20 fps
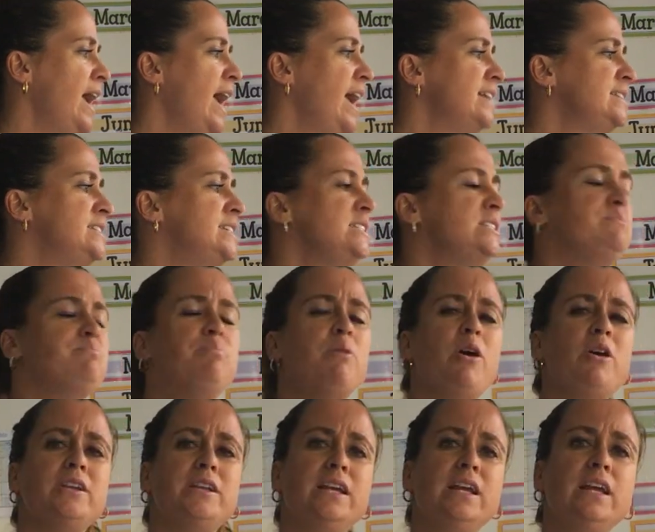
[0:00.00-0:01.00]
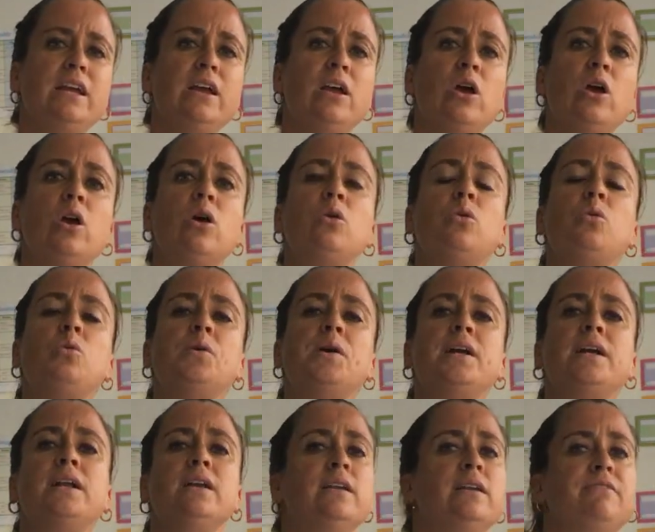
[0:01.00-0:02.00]
and his body
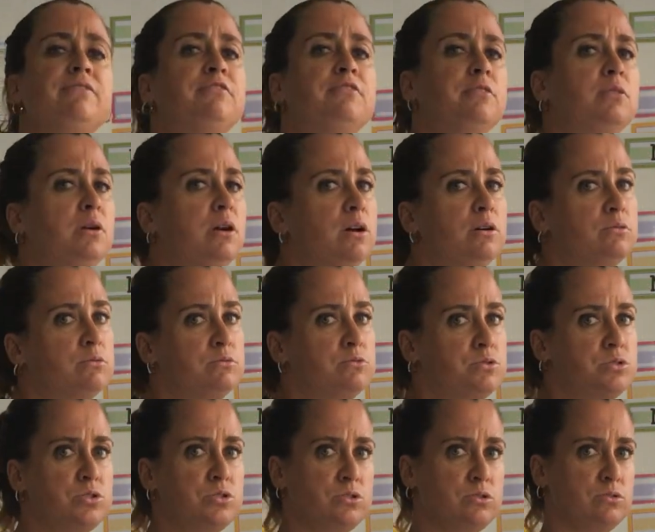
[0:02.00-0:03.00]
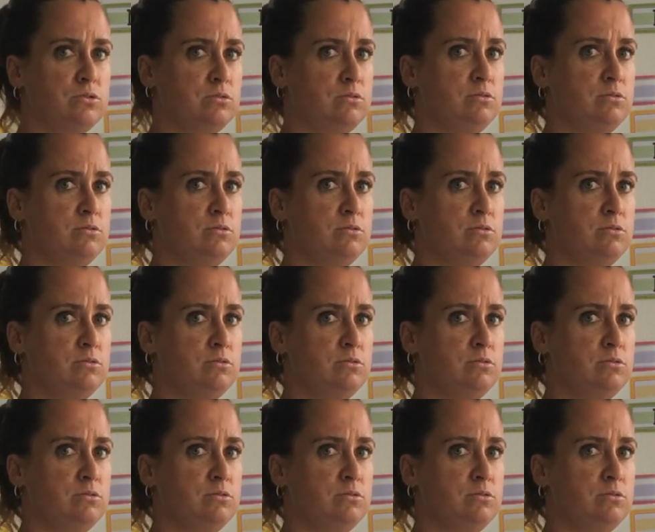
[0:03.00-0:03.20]
quickly froze.